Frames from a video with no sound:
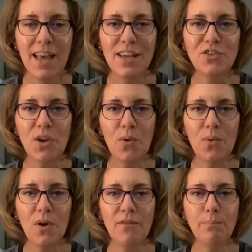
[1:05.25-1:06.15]

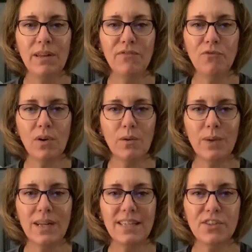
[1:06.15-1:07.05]
So before
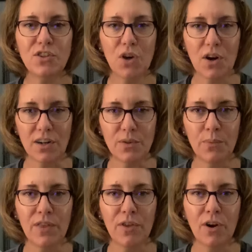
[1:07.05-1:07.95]
we start
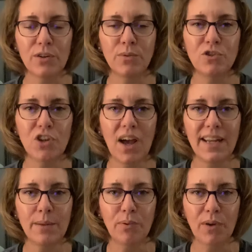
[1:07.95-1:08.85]
with our
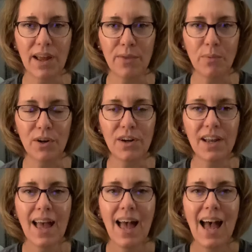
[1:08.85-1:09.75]
Ujjayi breath work,
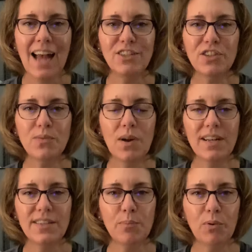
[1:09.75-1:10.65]
I just want
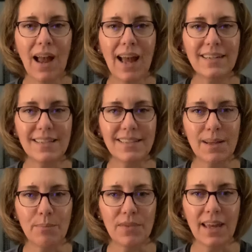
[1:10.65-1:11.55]
us to practice
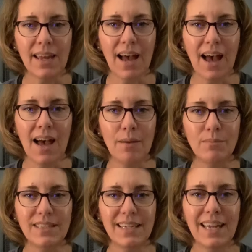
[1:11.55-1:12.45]
something
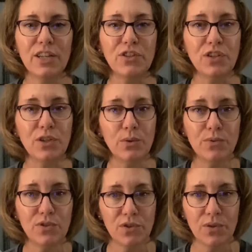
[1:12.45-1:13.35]
to get us
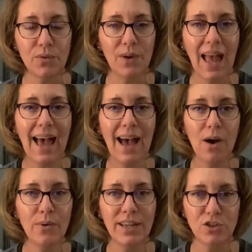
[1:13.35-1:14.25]
used to
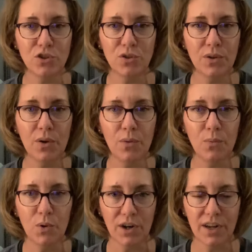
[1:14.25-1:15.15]
how it should
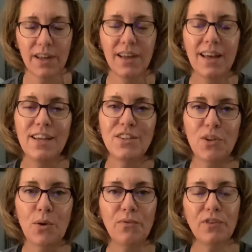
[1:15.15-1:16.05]
work.
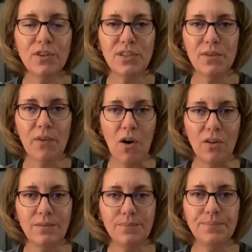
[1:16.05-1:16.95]
So first of
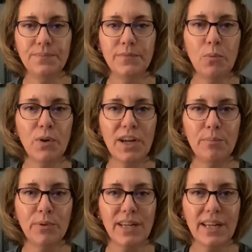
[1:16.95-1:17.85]
all, we're going to
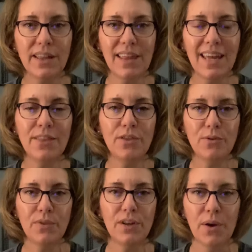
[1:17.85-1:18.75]
breathe in
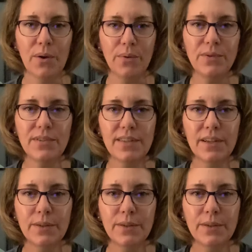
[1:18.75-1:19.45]
through the nose.